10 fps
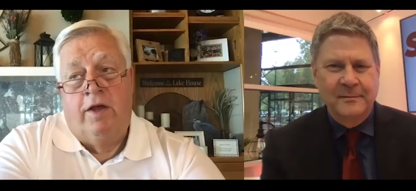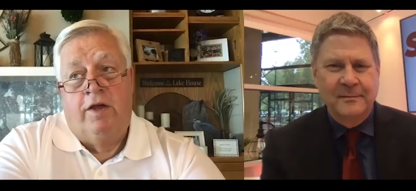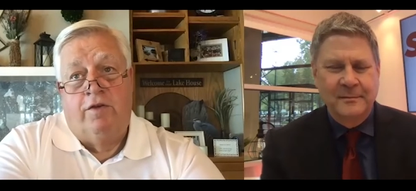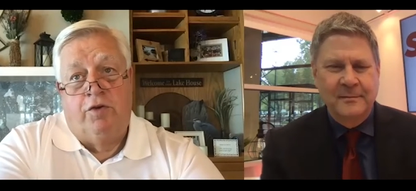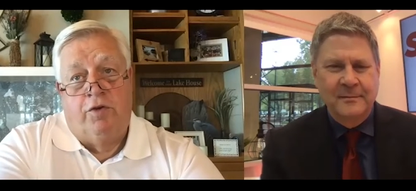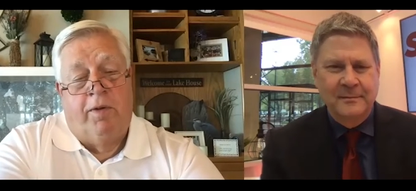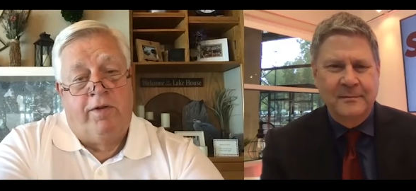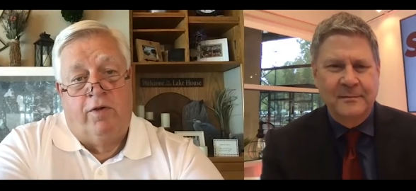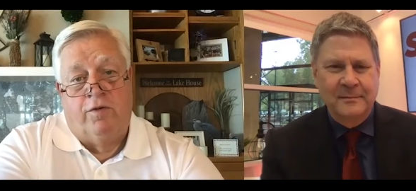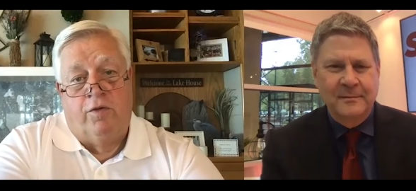Speaker 1: So you put
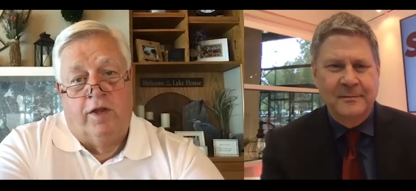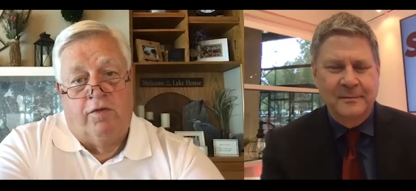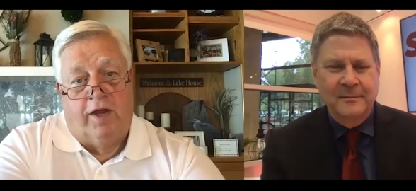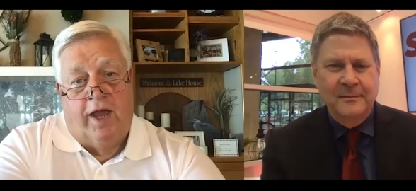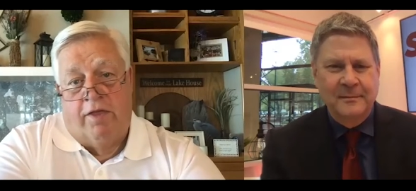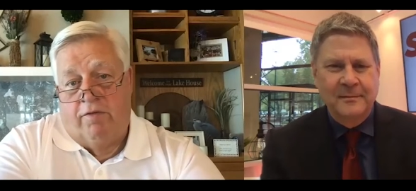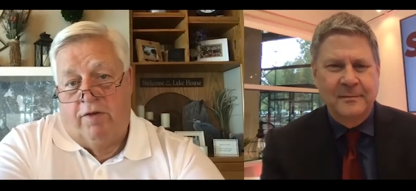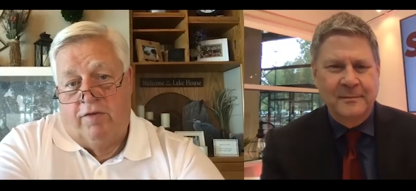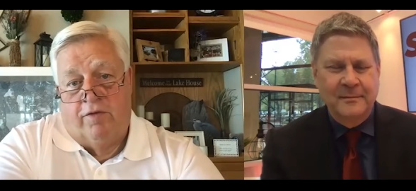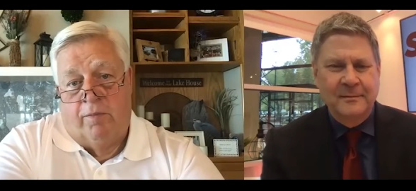those two things together,
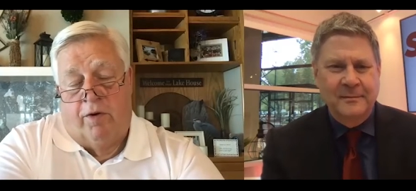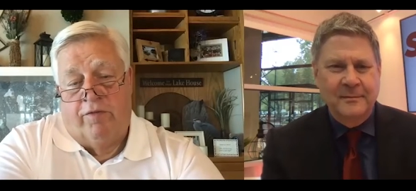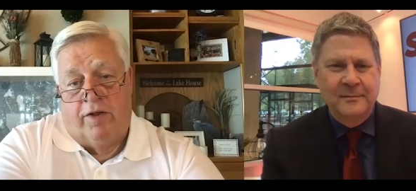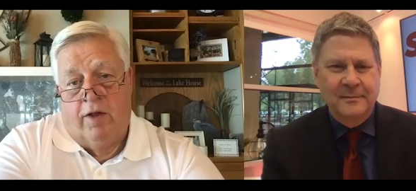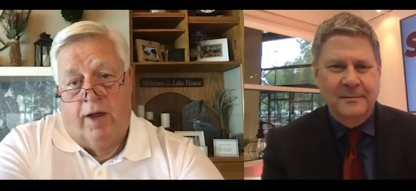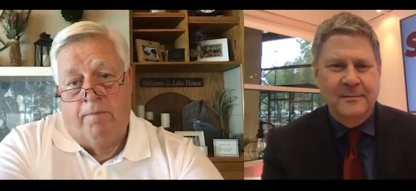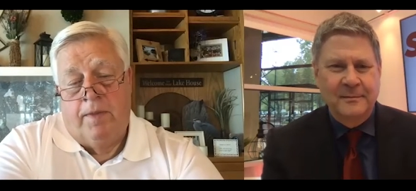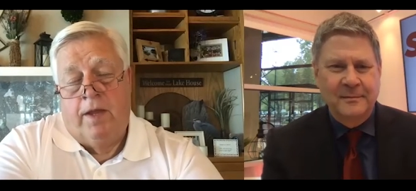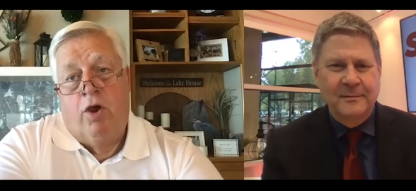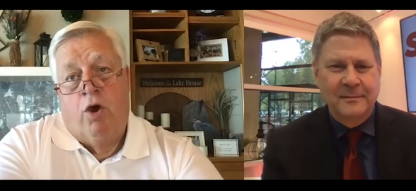this is a perfect time.
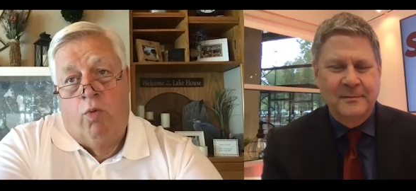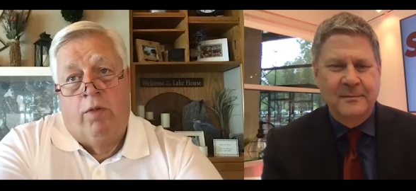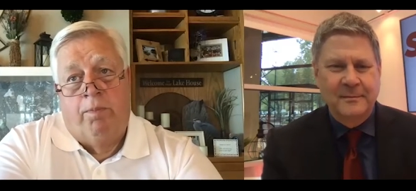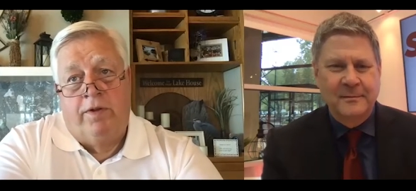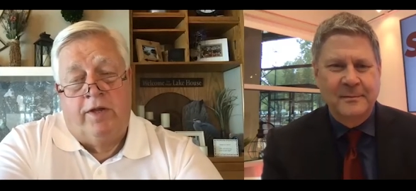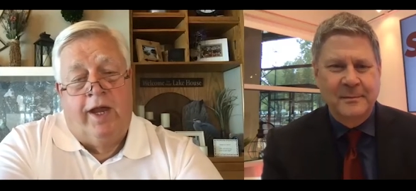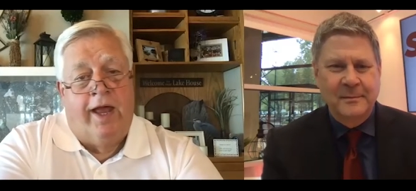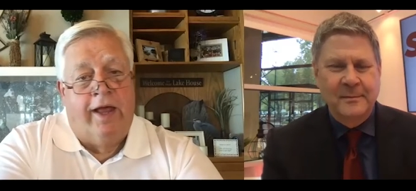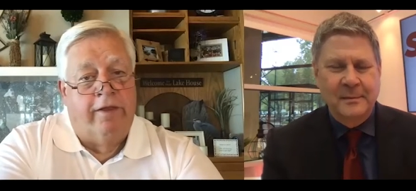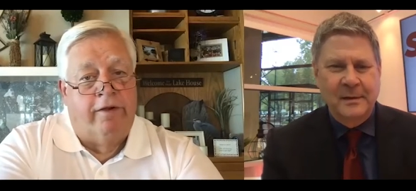We'll put
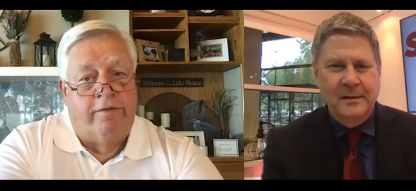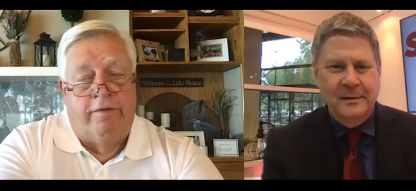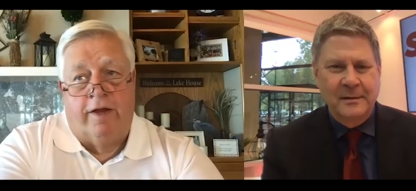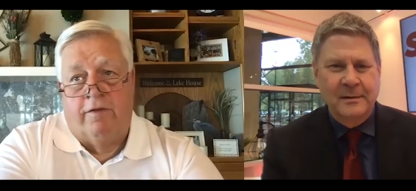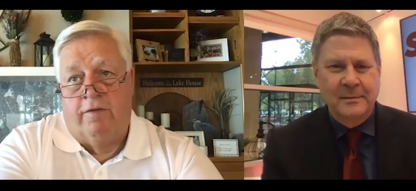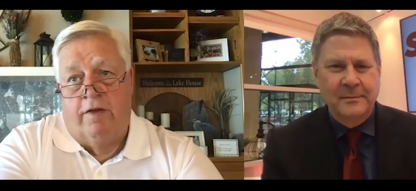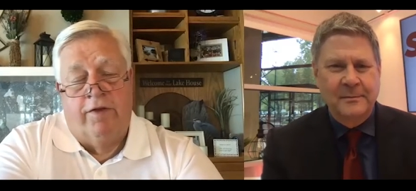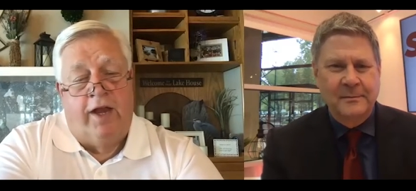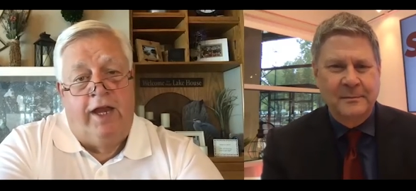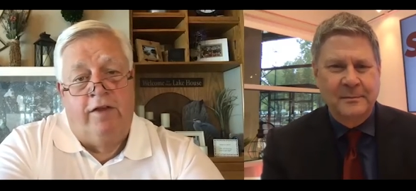together six,
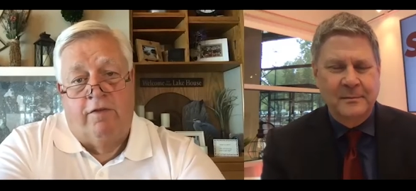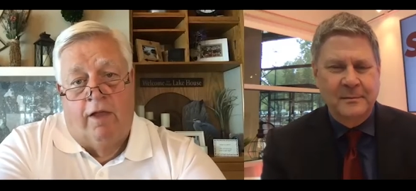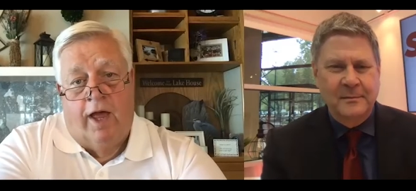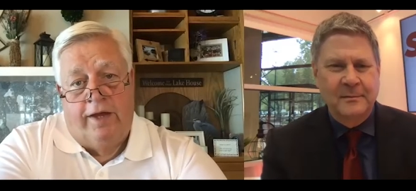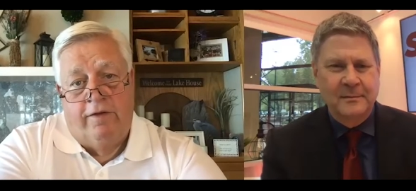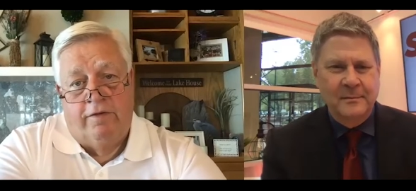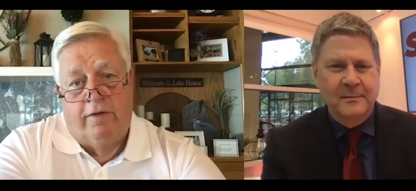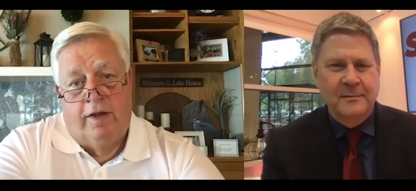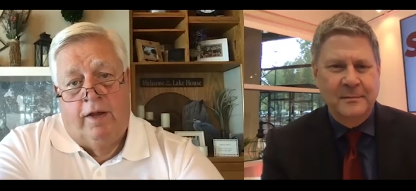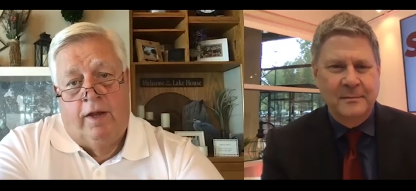seven, eight
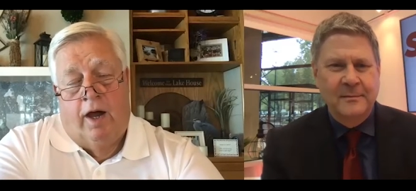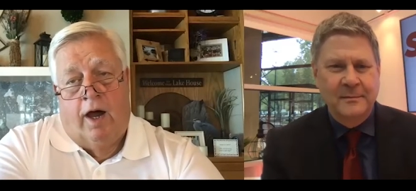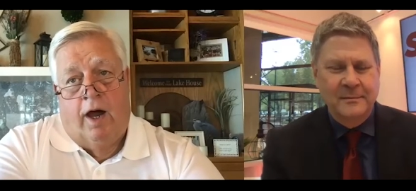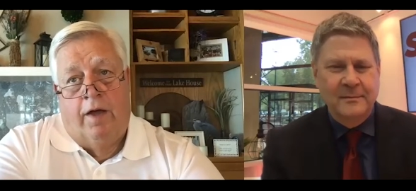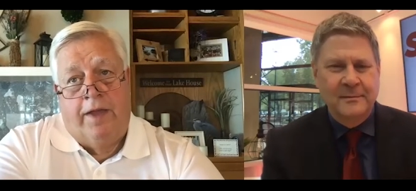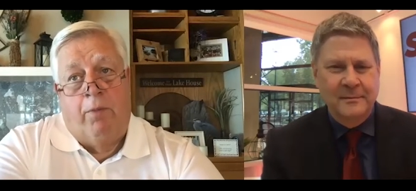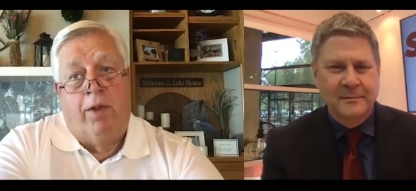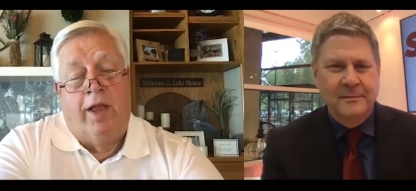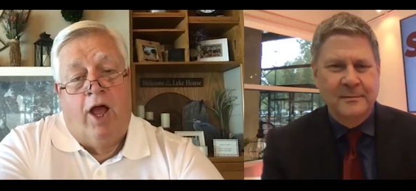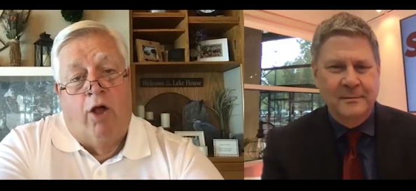slides uh, that
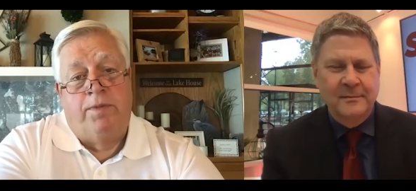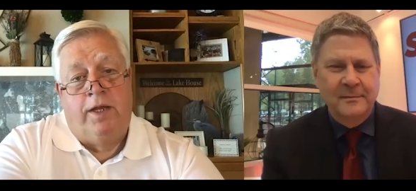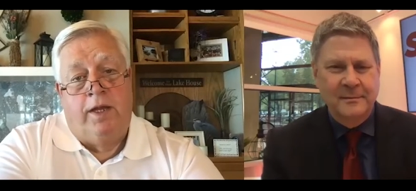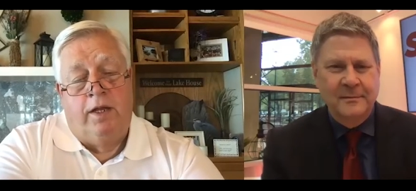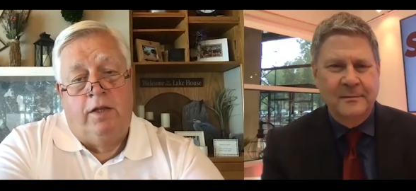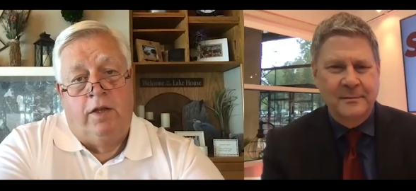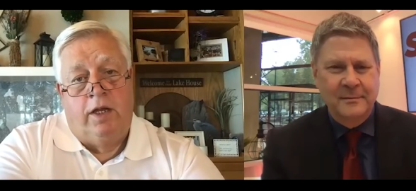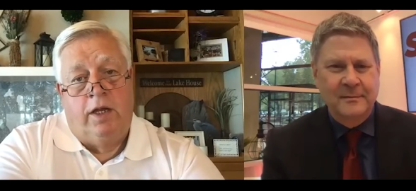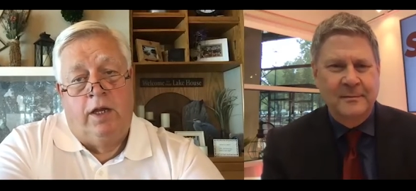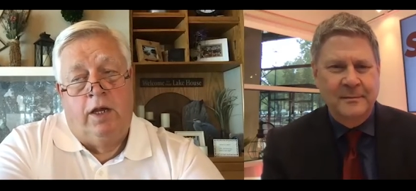will help the
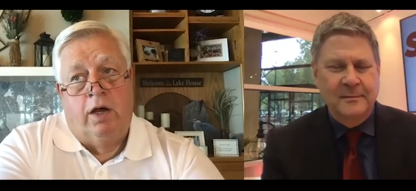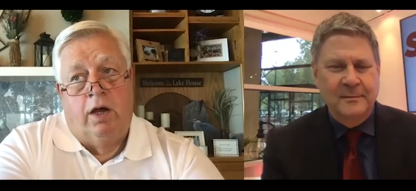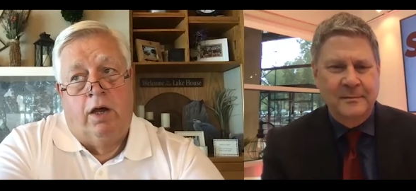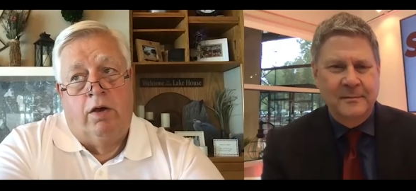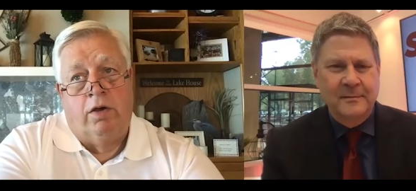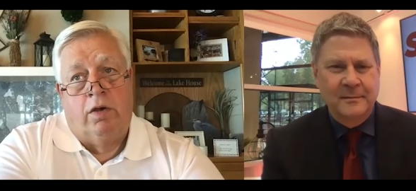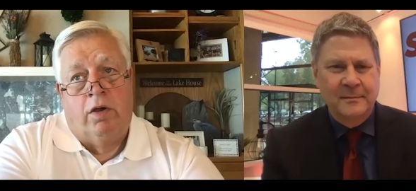the uh,